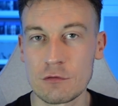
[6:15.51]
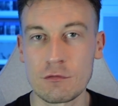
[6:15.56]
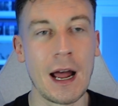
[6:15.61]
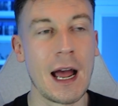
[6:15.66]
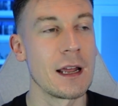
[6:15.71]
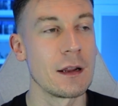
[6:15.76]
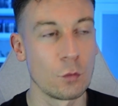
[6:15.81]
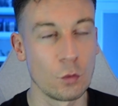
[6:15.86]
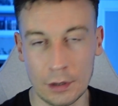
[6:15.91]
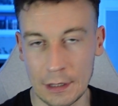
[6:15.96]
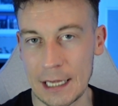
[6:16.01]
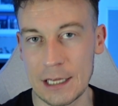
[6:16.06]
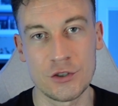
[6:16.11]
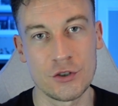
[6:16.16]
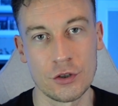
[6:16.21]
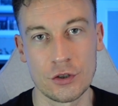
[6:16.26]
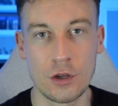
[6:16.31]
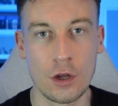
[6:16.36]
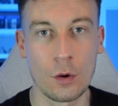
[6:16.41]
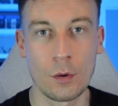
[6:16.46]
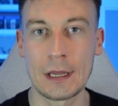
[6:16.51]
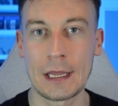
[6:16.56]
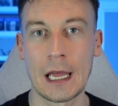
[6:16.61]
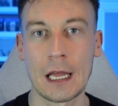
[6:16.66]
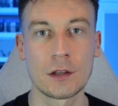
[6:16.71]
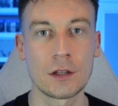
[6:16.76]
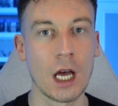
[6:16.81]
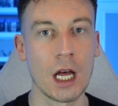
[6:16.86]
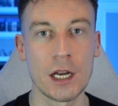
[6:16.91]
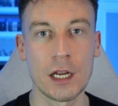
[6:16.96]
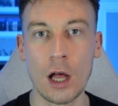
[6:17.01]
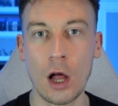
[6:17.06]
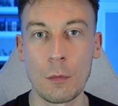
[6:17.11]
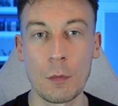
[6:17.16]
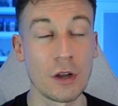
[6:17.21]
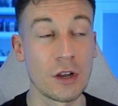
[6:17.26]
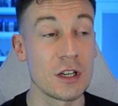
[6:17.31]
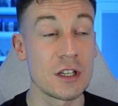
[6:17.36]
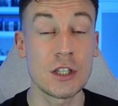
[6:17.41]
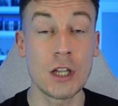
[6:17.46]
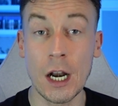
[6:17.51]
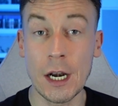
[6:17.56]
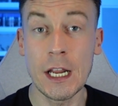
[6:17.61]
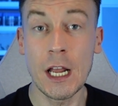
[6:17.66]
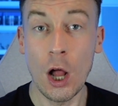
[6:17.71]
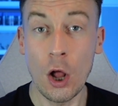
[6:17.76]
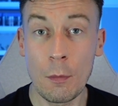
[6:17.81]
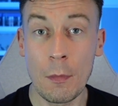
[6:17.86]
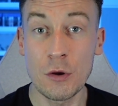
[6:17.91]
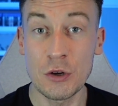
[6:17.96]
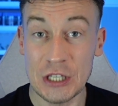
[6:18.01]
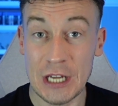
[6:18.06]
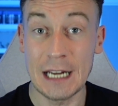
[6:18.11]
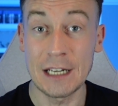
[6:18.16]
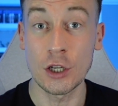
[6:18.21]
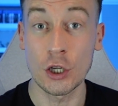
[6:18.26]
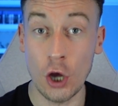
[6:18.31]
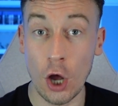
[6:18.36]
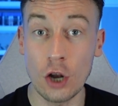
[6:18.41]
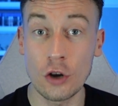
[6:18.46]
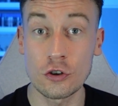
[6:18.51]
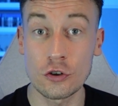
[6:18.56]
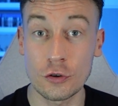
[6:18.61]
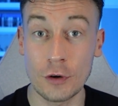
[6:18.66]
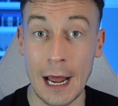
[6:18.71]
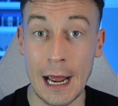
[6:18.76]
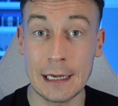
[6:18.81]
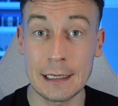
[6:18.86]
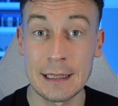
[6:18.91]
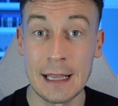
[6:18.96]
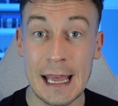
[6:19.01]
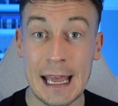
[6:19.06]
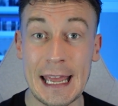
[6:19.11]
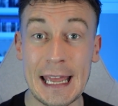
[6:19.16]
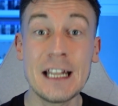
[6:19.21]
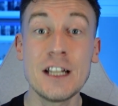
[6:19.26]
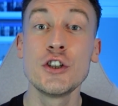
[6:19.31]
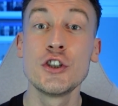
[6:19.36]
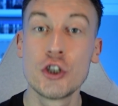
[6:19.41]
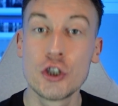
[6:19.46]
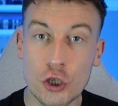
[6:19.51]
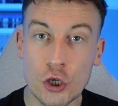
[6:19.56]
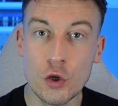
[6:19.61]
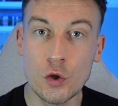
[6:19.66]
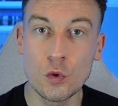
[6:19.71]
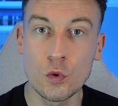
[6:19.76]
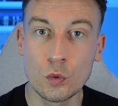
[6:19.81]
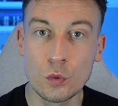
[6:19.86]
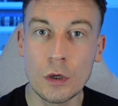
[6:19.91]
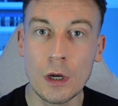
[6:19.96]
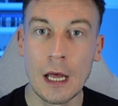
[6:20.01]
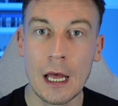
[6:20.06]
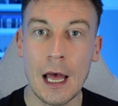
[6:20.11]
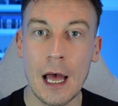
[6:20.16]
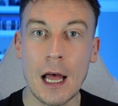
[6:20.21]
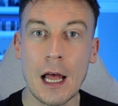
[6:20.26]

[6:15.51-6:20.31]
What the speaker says: right, well, let's just go and get Dani Olmo, because Dani Olmo signed a contract in June